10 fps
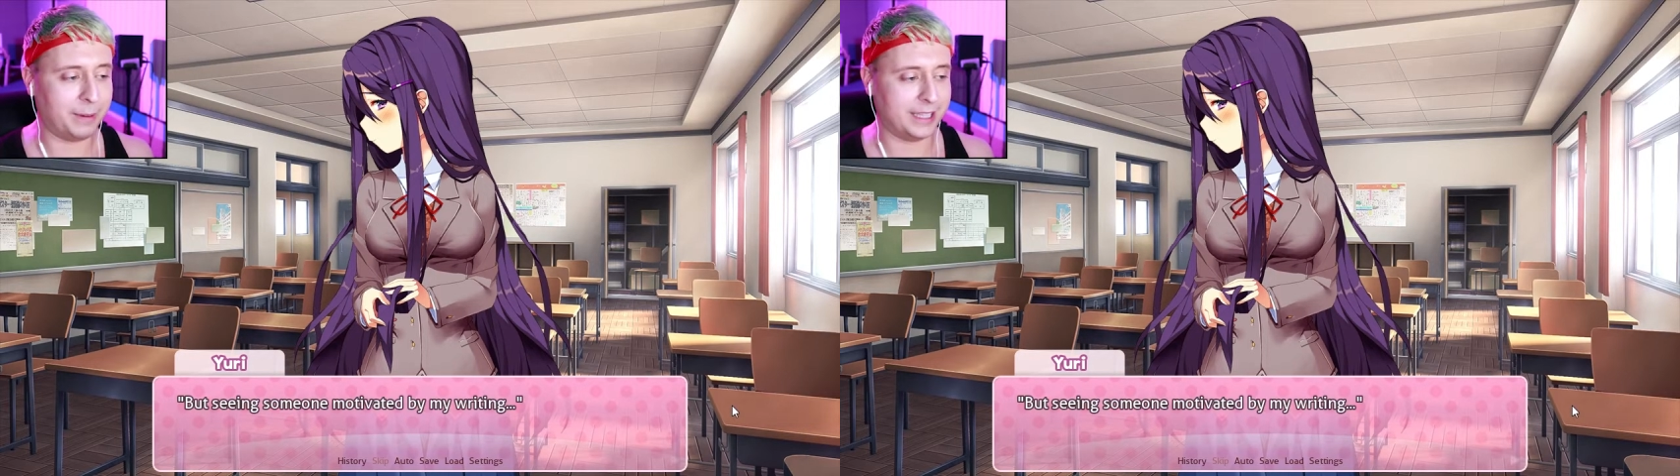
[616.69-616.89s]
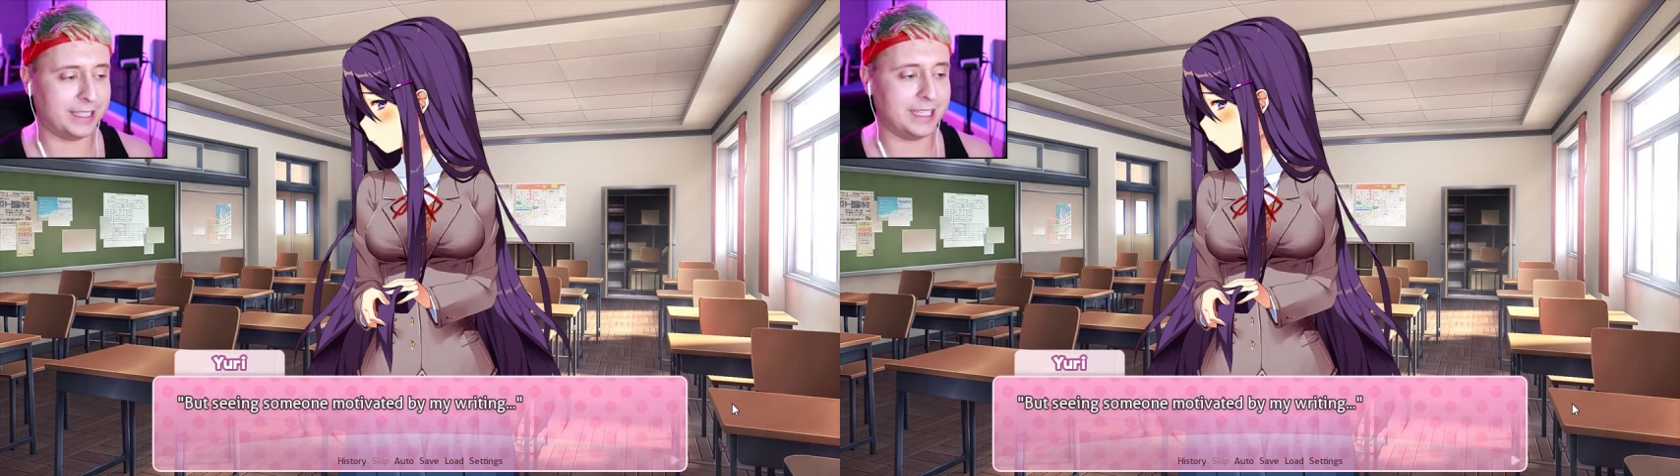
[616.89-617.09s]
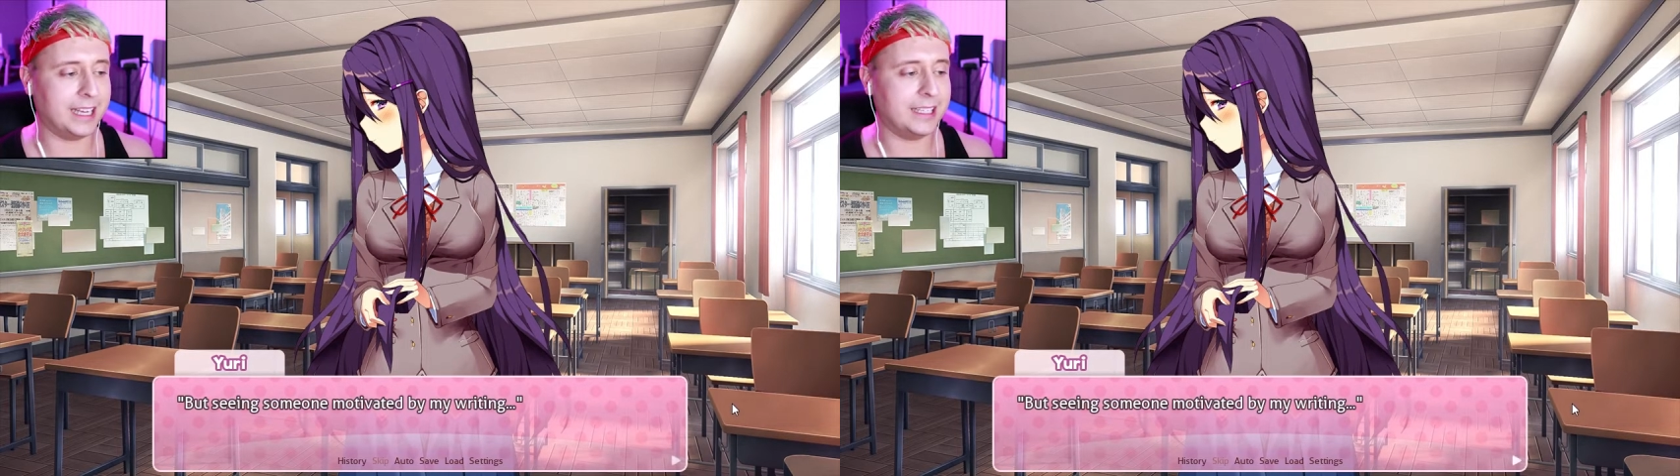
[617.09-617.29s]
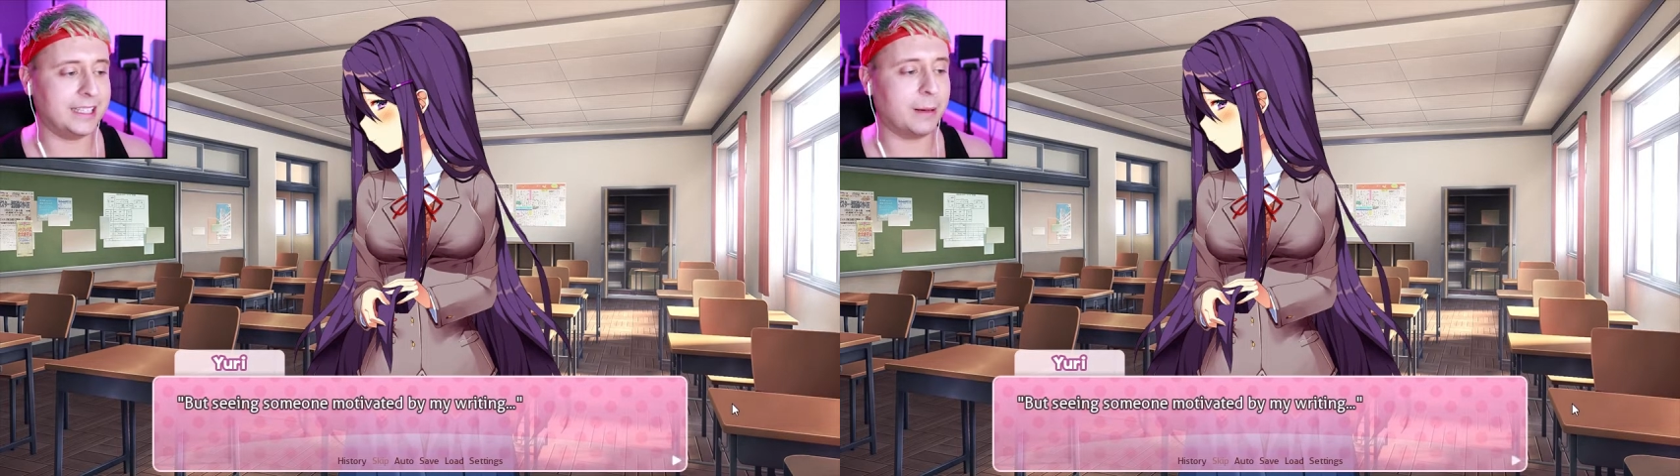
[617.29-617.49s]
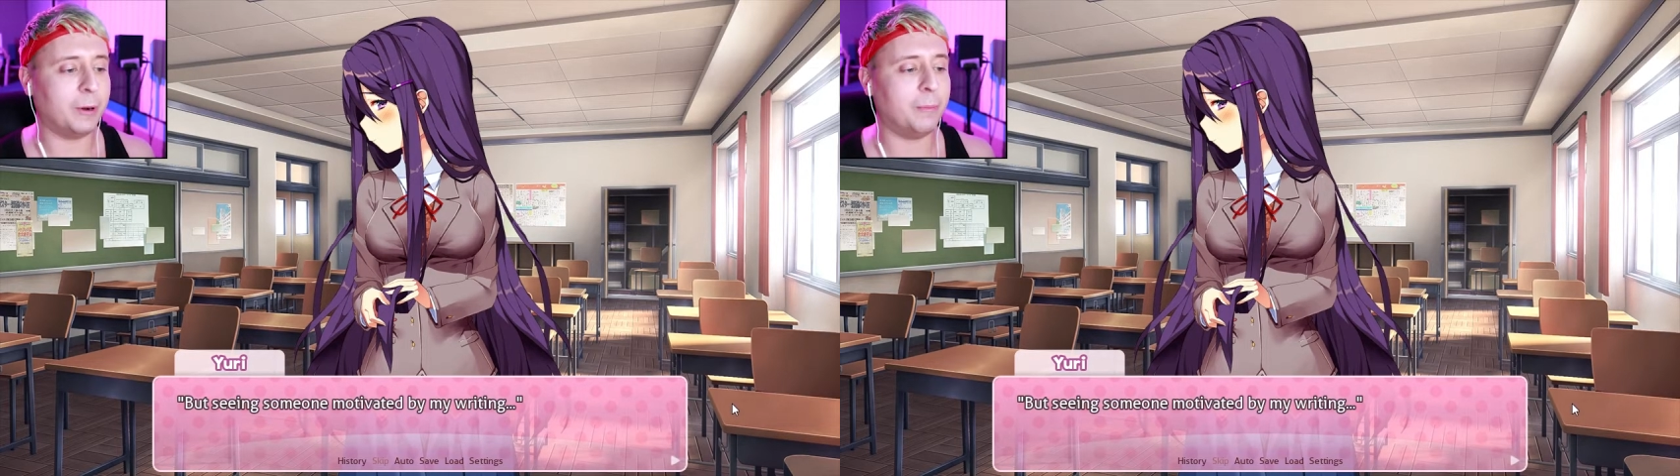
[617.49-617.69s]
but seeing
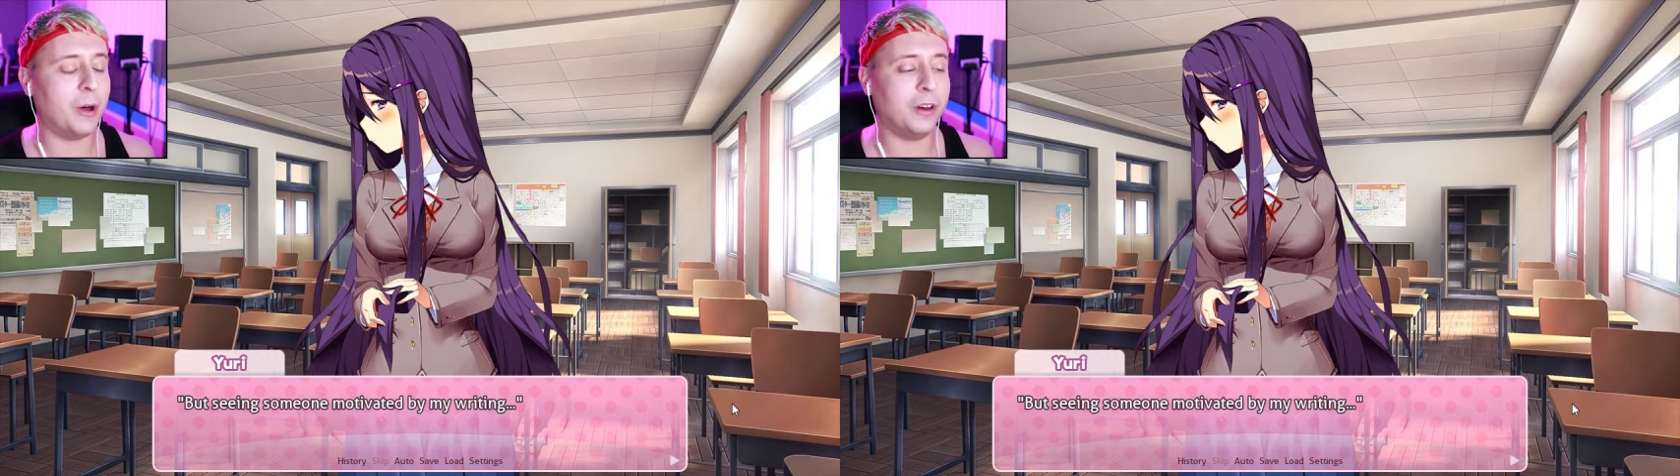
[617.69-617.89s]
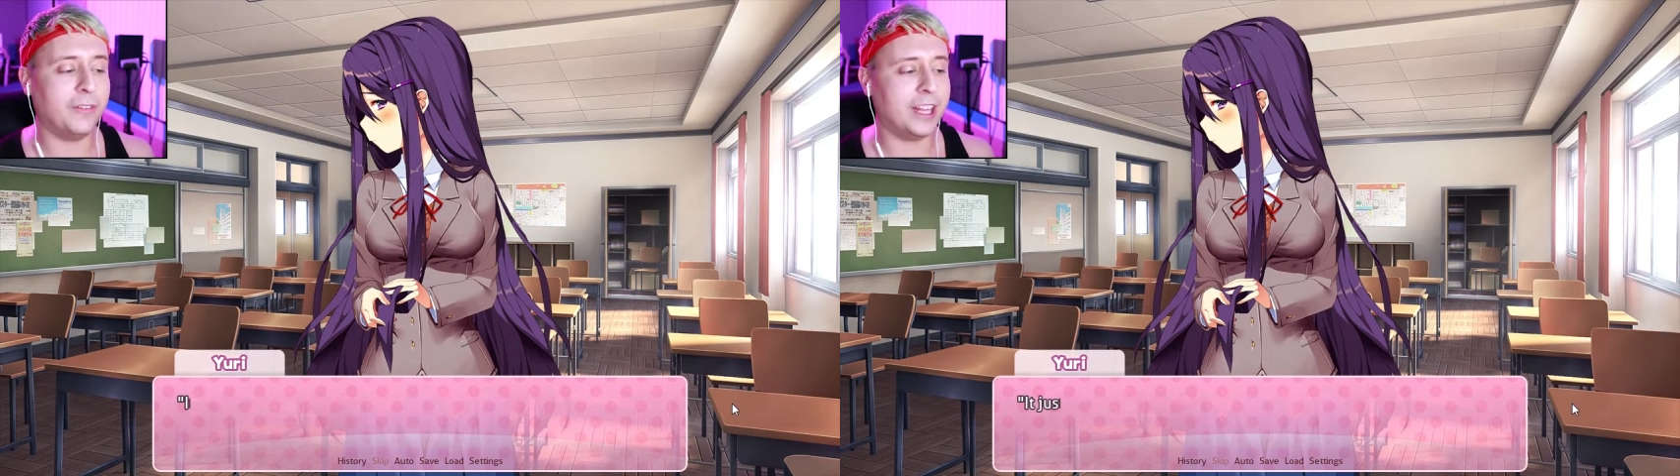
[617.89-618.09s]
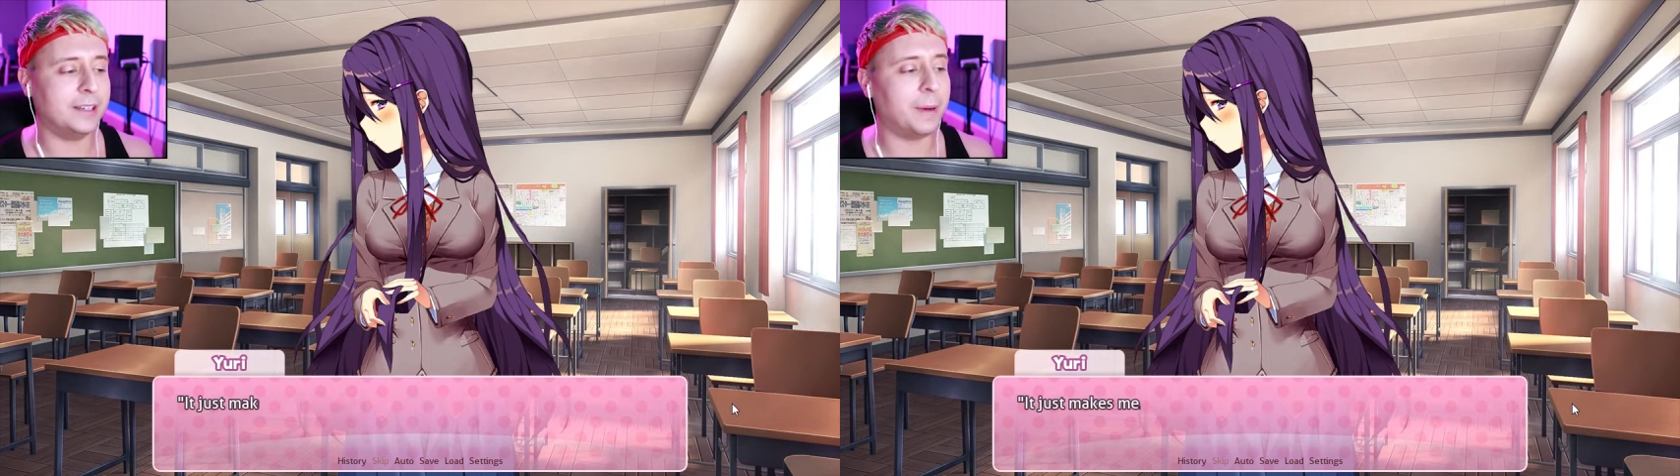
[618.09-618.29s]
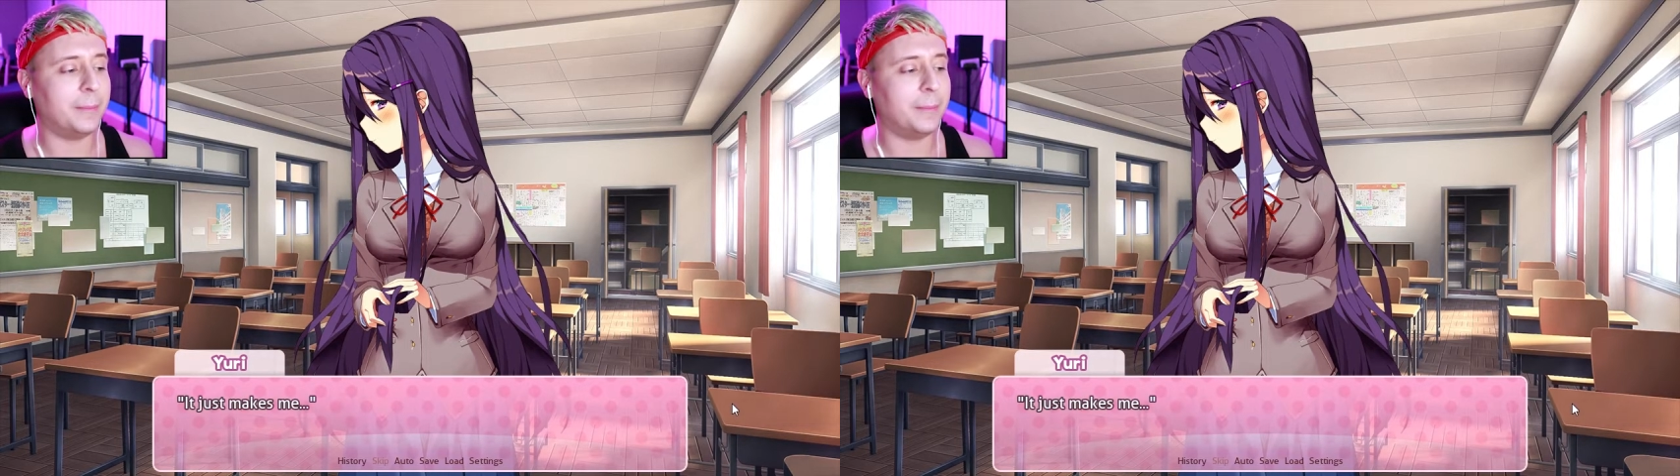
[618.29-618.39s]
someone motivated